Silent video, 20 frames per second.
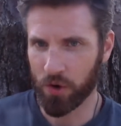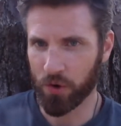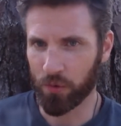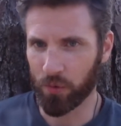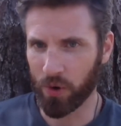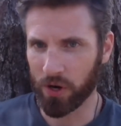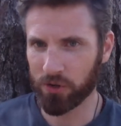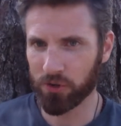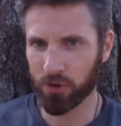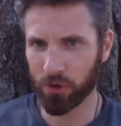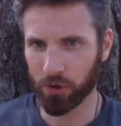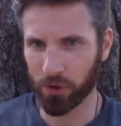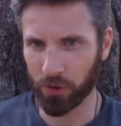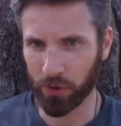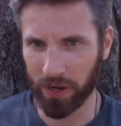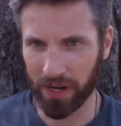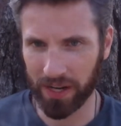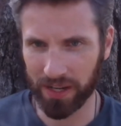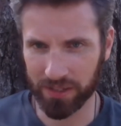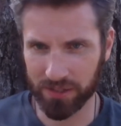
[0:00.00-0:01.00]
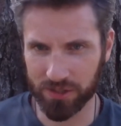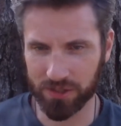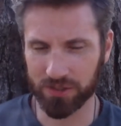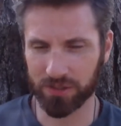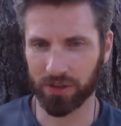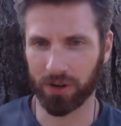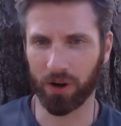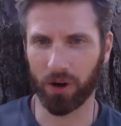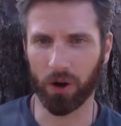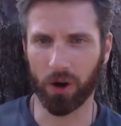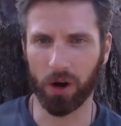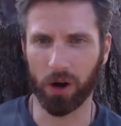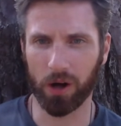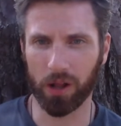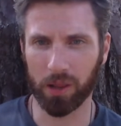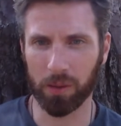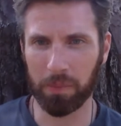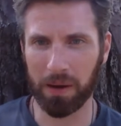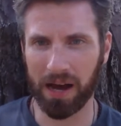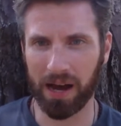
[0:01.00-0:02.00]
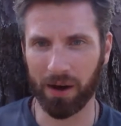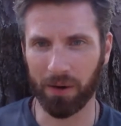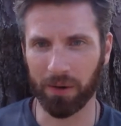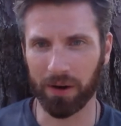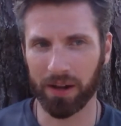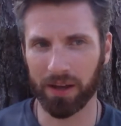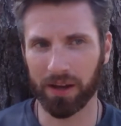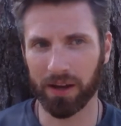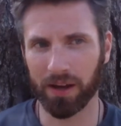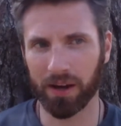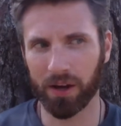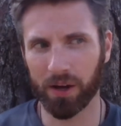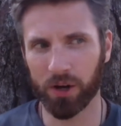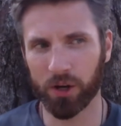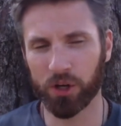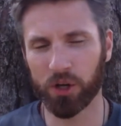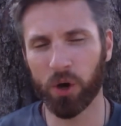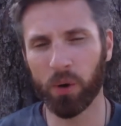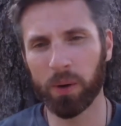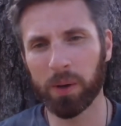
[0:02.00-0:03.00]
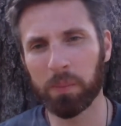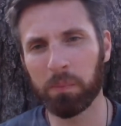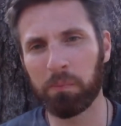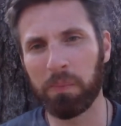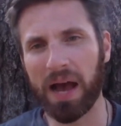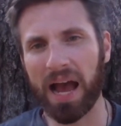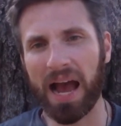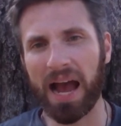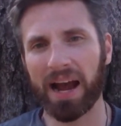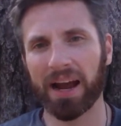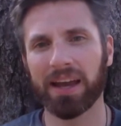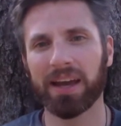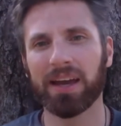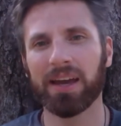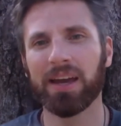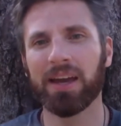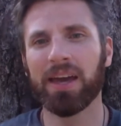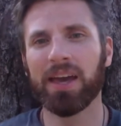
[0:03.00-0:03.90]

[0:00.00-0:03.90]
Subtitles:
Retrogrades are all about going back